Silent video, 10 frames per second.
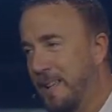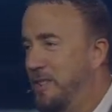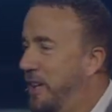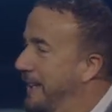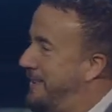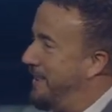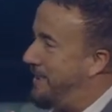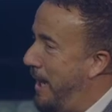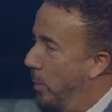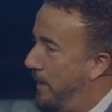Jesus
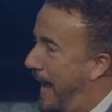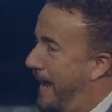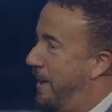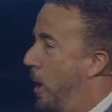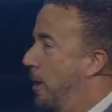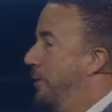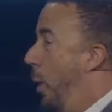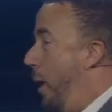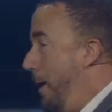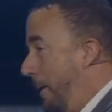said, when they had heard the
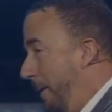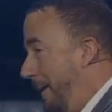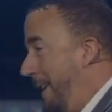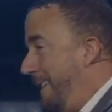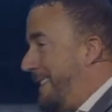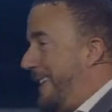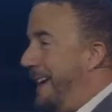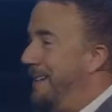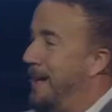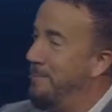word,
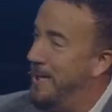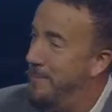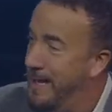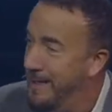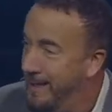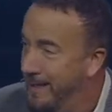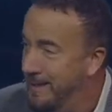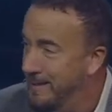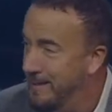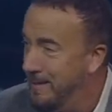Satan comes immediately.
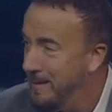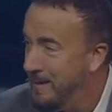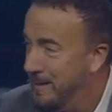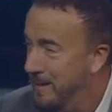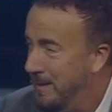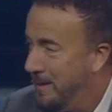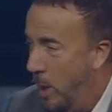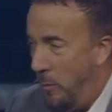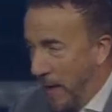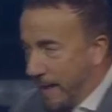
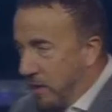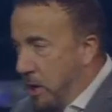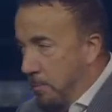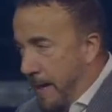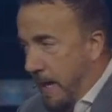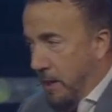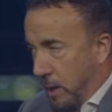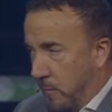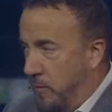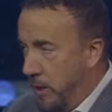Don't think that you can begin to
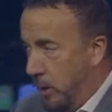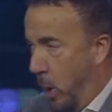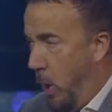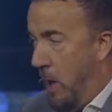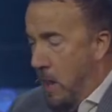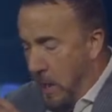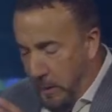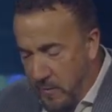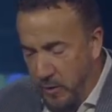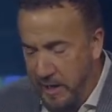live for the Lord
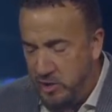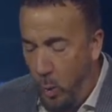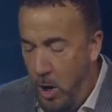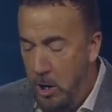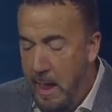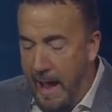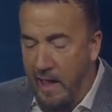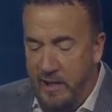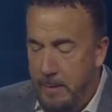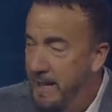and live for his word
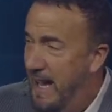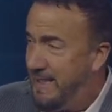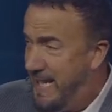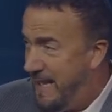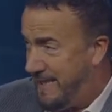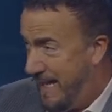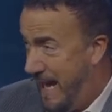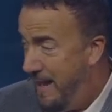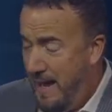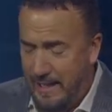and the enemy not test
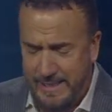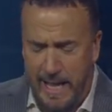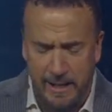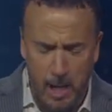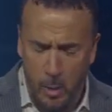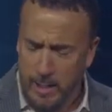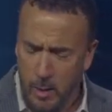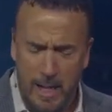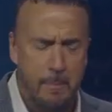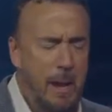that and say, you know what?
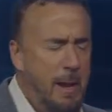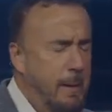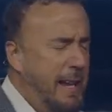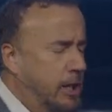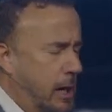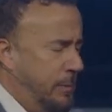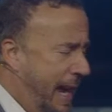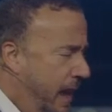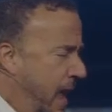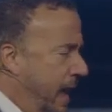Let me turn up the
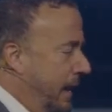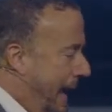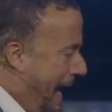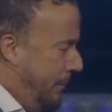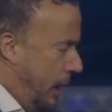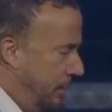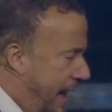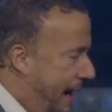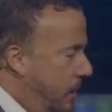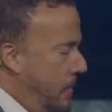heat. Let him turn up the
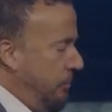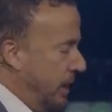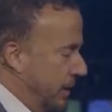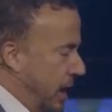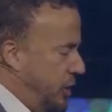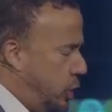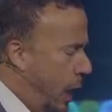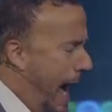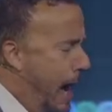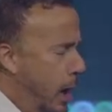heat. The
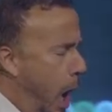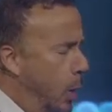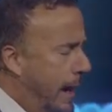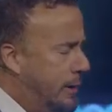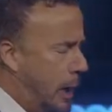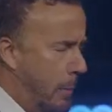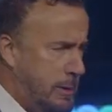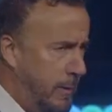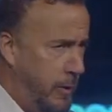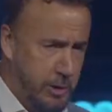trial always
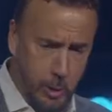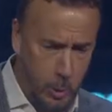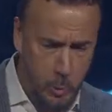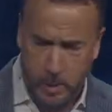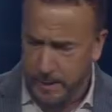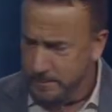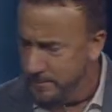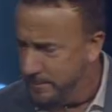comes before the glory.